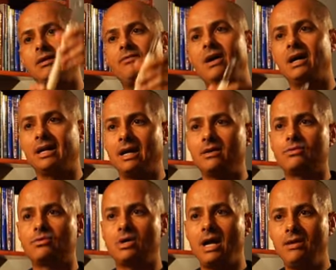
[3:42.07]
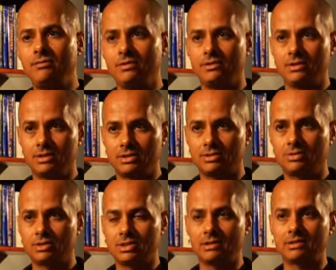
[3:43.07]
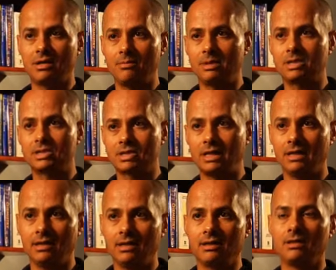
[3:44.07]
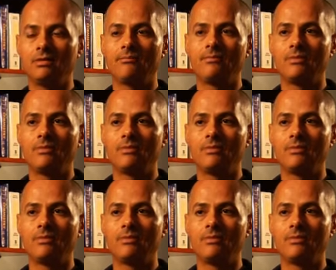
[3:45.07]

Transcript: if I unravel this to its atomic scale,